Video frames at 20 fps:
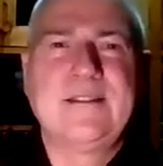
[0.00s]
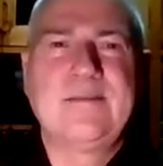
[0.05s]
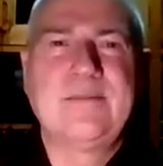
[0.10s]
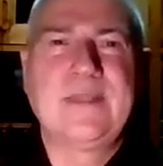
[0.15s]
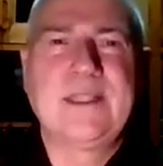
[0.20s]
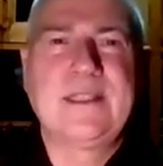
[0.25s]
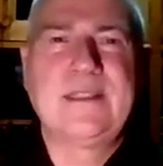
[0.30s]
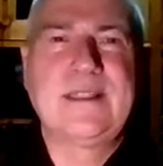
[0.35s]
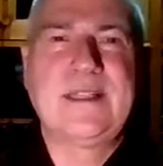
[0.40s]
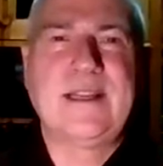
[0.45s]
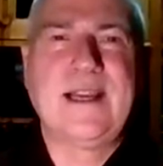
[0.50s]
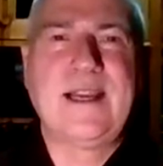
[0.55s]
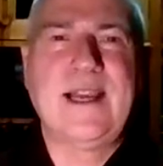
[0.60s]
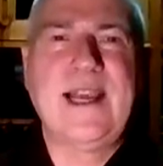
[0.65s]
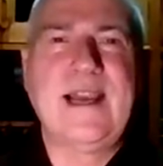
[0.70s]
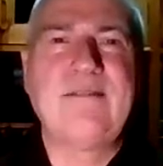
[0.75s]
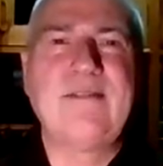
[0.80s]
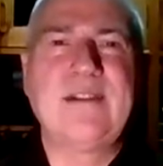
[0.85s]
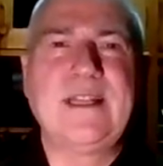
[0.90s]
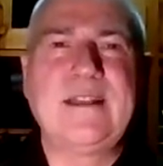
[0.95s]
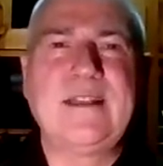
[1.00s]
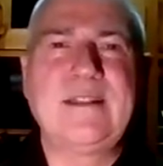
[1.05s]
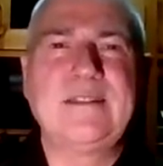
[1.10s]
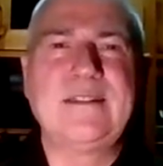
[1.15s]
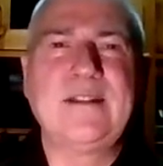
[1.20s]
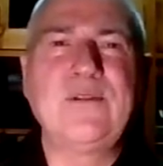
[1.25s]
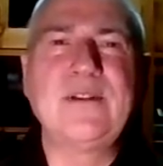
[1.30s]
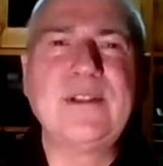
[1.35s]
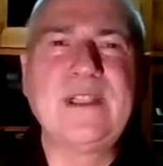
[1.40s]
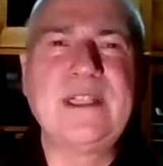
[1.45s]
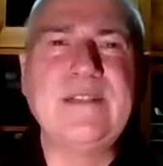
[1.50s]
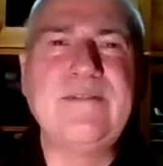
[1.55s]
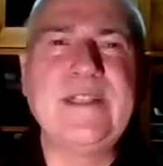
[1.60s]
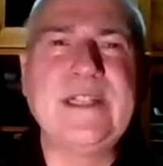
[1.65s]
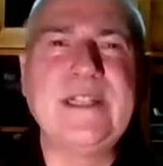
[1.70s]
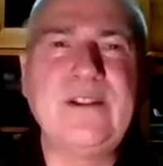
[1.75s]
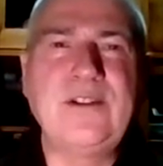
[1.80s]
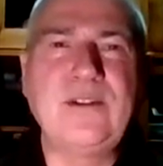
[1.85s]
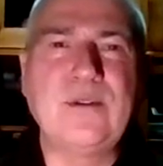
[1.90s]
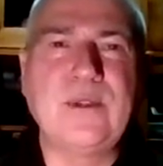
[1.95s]
but don't give
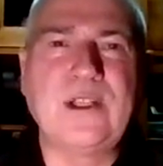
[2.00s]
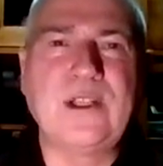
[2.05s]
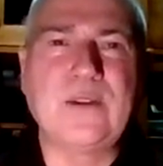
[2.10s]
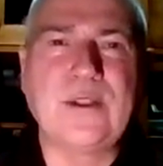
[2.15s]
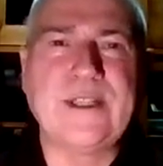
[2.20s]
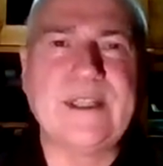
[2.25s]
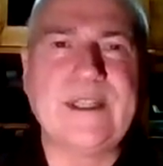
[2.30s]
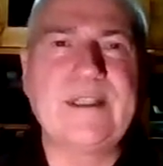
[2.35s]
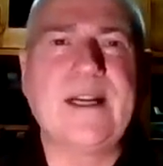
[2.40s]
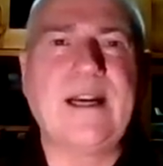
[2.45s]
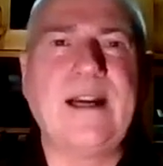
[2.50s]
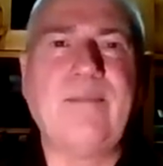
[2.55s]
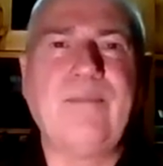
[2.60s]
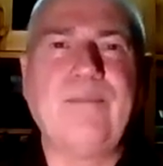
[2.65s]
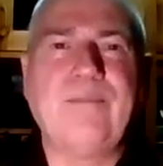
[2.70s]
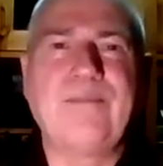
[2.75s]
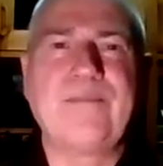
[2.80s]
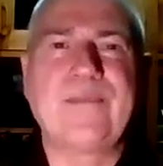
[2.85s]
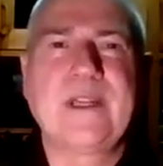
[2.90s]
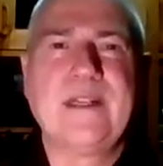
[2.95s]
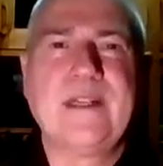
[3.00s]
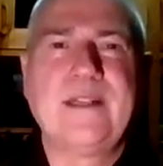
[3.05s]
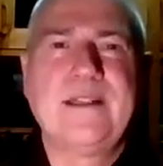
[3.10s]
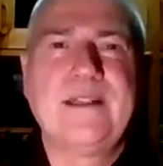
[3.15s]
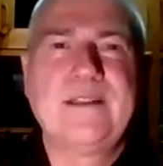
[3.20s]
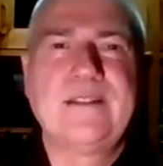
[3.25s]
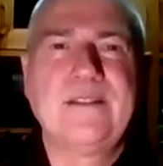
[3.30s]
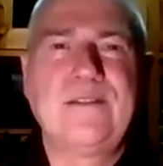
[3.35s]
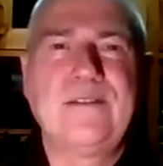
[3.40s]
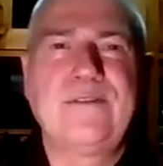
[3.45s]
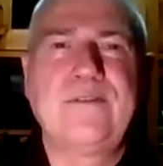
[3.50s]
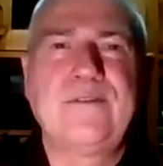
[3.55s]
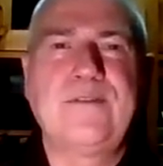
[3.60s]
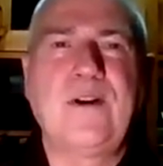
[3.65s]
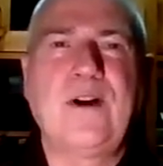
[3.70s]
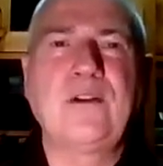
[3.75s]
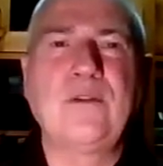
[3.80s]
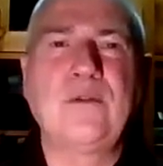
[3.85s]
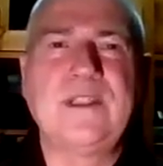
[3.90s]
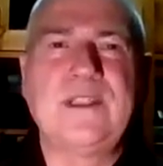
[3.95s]
in to it all the time. Don't
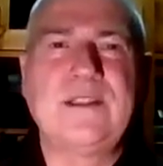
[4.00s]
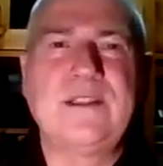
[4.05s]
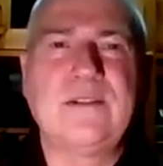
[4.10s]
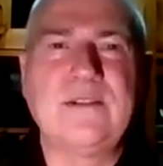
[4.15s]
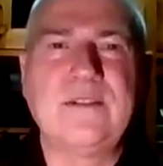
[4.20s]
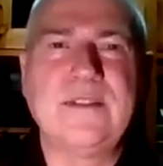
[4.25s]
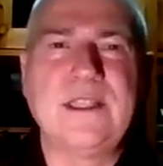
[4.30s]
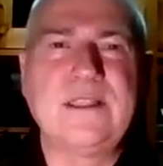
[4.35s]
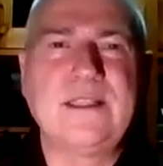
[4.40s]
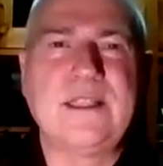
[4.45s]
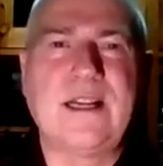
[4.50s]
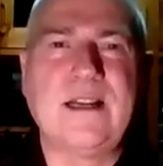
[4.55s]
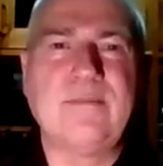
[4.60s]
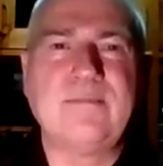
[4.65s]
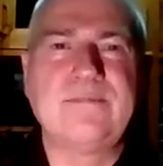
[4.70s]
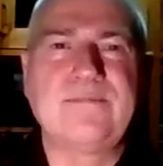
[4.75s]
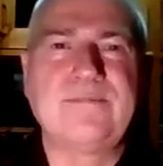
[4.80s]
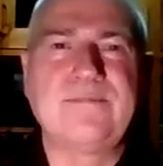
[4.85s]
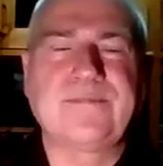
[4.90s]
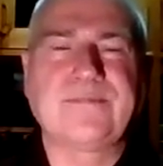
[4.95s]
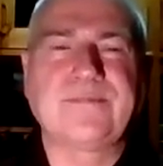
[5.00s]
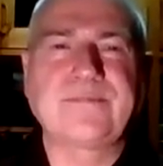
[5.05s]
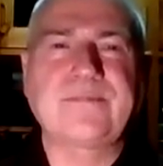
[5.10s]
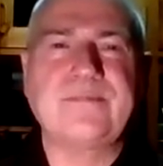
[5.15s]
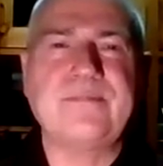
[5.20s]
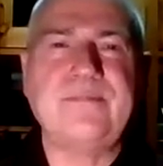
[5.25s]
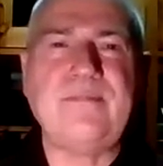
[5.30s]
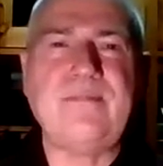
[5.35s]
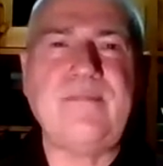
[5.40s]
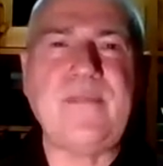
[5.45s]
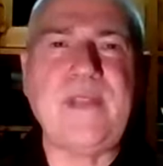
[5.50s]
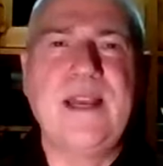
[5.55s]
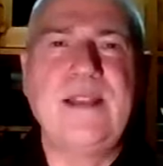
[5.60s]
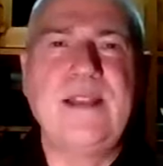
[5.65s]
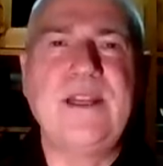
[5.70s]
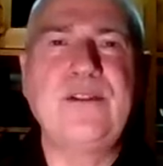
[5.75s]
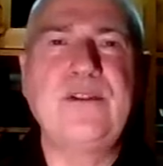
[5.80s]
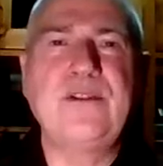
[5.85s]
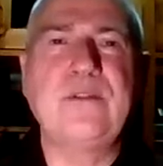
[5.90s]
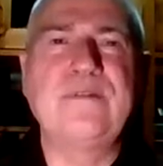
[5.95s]
follow it all the time. And
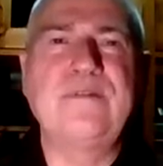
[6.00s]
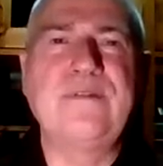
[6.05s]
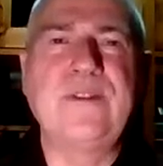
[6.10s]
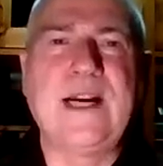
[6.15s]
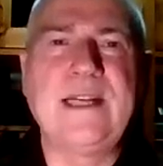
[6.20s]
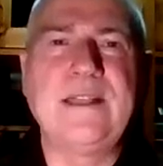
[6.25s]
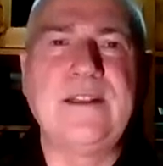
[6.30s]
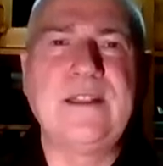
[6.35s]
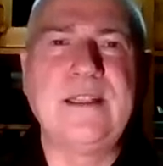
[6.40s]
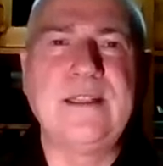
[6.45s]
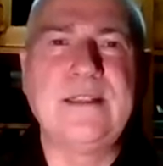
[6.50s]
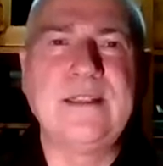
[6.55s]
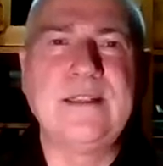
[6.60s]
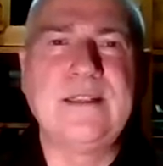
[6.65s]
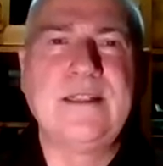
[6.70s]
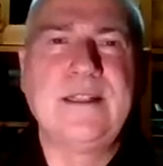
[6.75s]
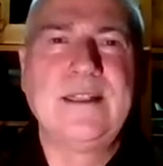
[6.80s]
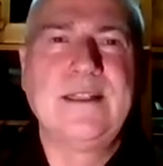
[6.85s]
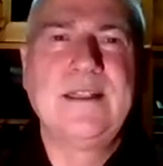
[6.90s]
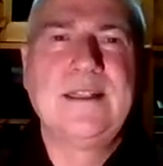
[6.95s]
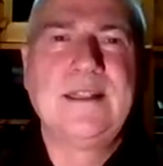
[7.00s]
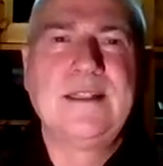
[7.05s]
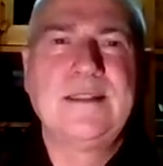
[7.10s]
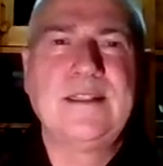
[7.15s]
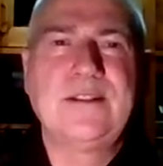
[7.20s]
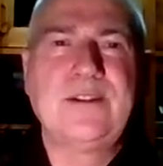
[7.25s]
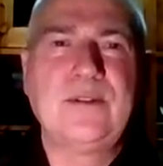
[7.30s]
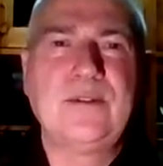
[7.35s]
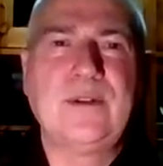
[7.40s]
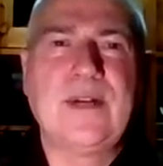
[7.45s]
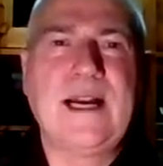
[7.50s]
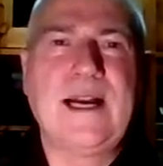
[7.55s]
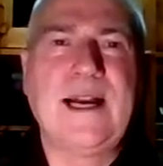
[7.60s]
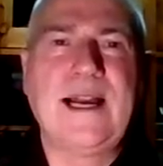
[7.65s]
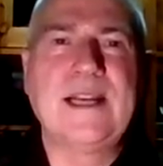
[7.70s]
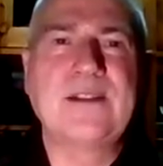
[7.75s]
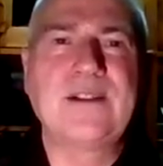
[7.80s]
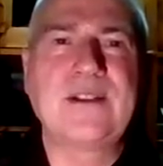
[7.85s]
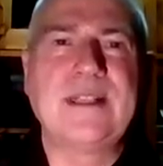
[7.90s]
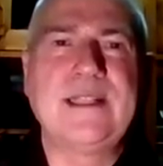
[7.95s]
then you'll find that you are
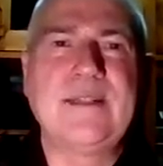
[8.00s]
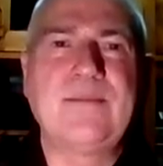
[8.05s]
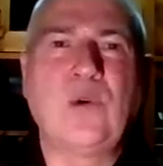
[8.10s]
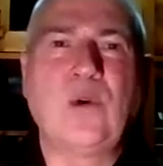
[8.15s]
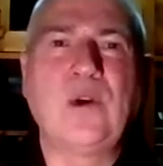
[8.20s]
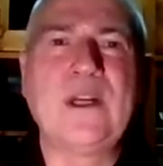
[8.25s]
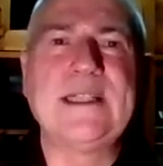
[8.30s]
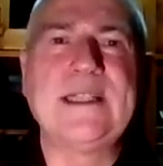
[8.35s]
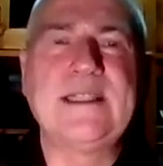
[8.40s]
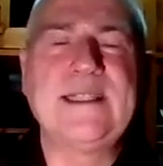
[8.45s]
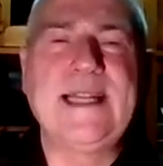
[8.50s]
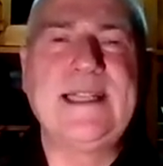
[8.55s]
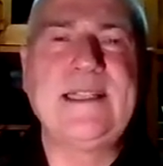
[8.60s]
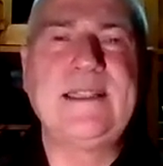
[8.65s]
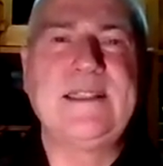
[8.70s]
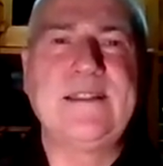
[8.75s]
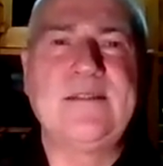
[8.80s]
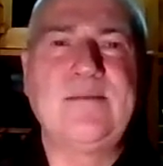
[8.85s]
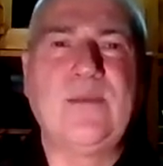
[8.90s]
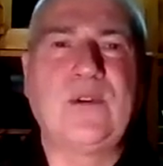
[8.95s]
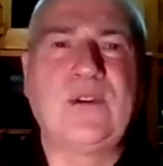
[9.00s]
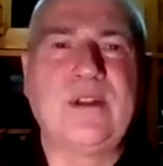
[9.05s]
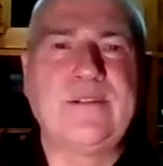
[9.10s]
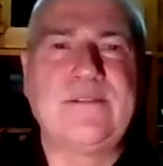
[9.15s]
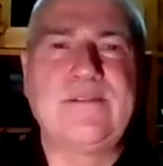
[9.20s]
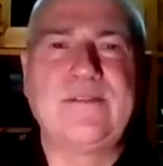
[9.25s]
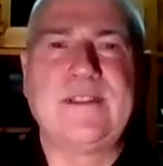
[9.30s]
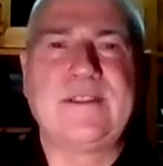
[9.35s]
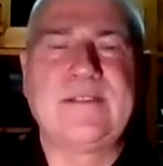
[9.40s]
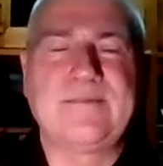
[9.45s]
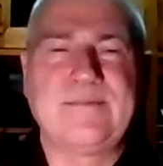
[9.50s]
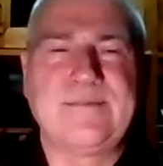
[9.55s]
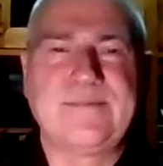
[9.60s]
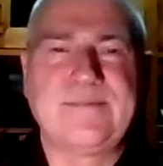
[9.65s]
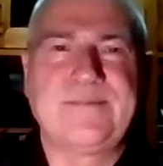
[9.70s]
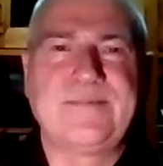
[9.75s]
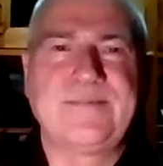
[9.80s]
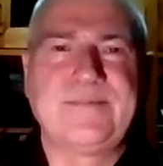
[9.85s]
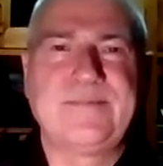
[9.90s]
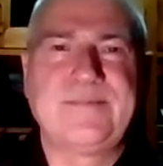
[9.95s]
actually more contented more often.
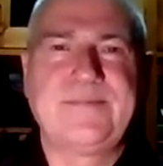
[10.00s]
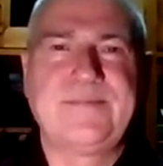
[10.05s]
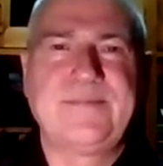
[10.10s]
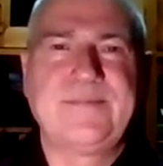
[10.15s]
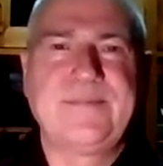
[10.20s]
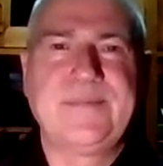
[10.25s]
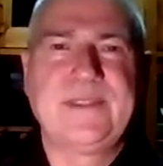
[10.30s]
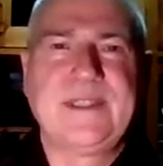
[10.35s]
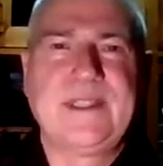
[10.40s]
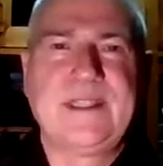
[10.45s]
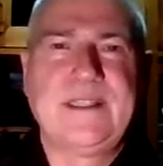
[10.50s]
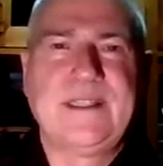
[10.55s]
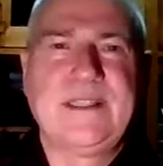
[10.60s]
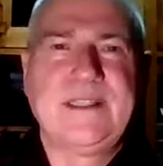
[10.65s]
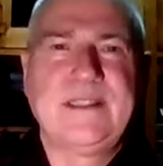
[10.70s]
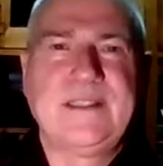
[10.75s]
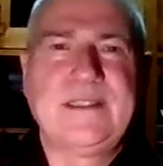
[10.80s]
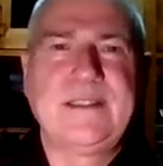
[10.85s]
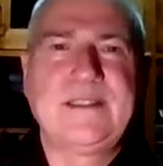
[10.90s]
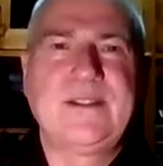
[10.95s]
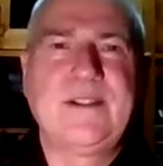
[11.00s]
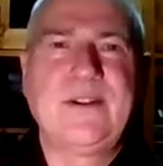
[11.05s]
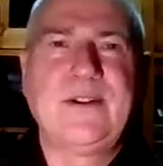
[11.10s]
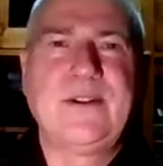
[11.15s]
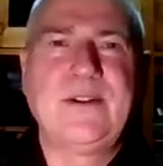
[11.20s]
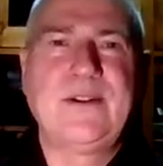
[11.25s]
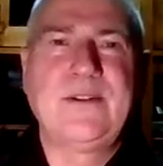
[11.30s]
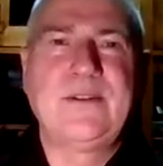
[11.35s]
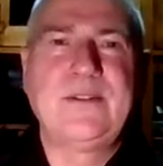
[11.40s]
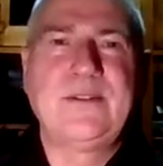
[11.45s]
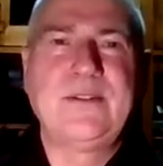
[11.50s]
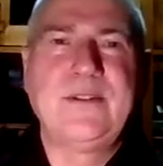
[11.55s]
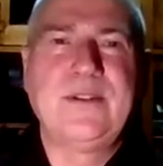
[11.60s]
So